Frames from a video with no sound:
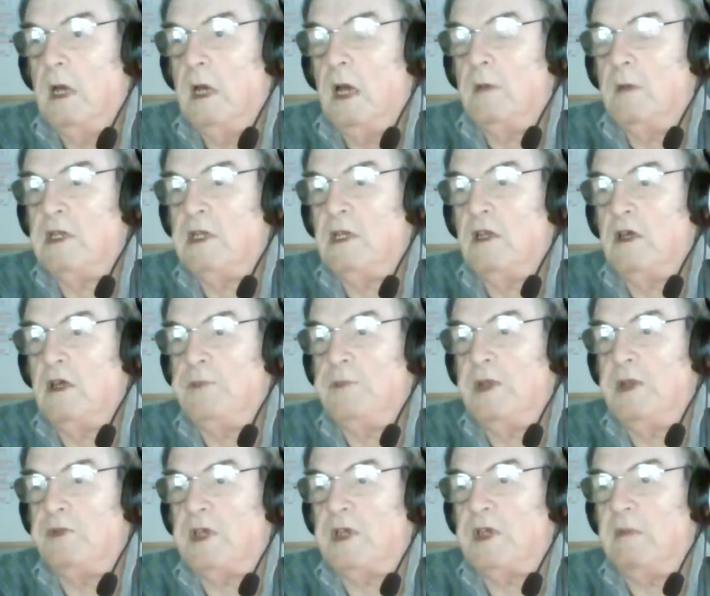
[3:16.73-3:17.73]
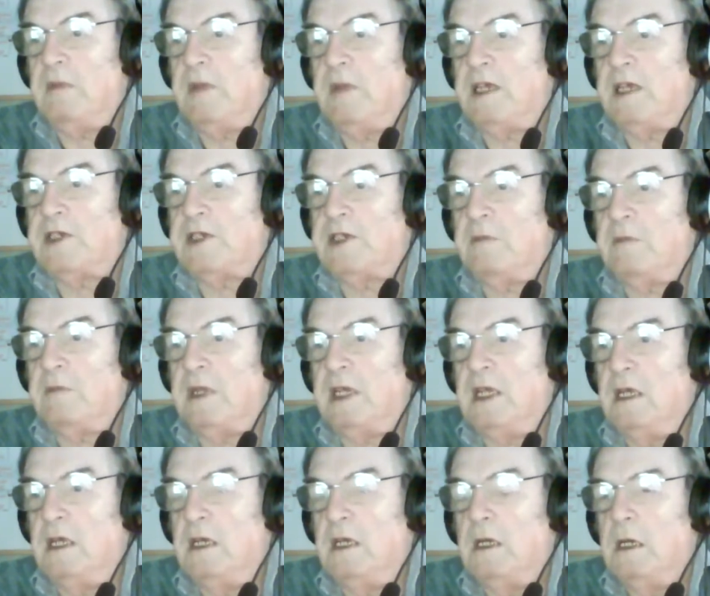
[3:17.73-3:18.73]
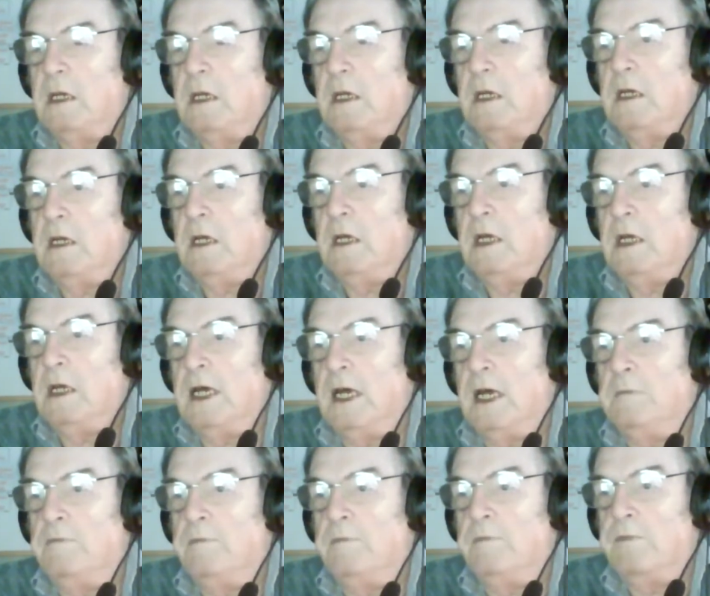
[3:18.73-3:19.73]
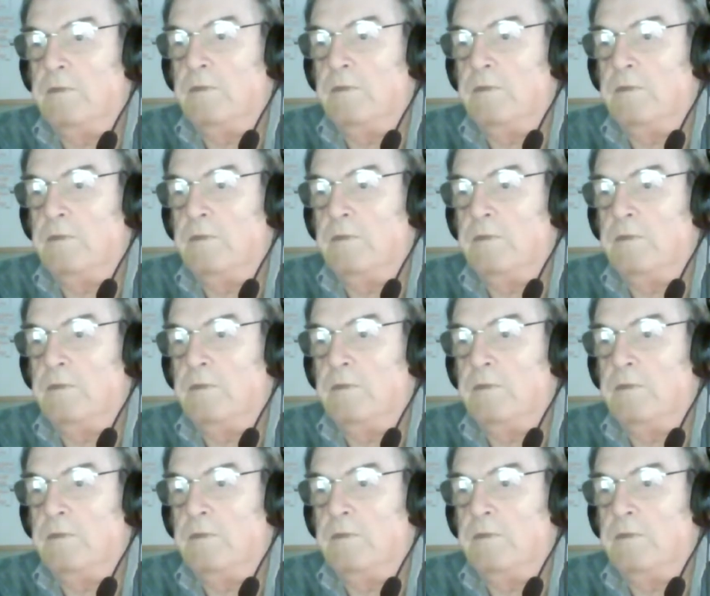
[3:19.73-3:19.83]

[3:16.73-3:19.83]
I mean, a lot of people keep asking me the